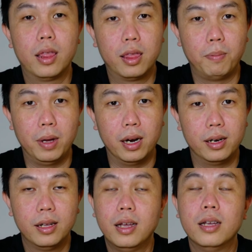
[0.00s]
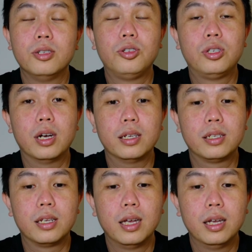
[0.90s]
the meal
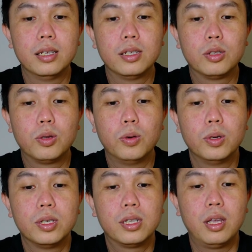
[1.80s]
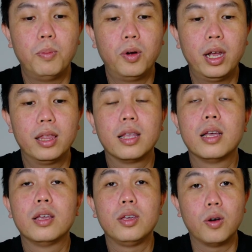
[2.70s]
just to stimulate
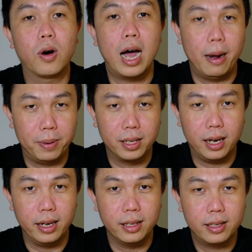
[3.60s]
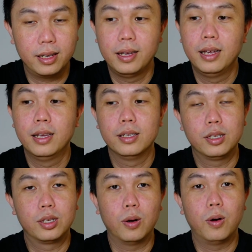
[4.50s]
your appetite.
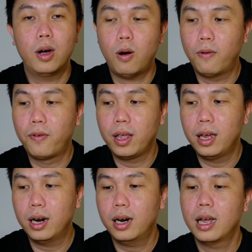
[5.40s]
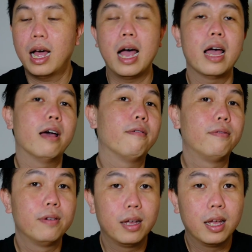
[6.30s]
So over here I have
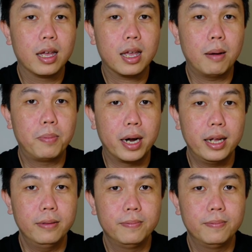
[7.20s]
Campari,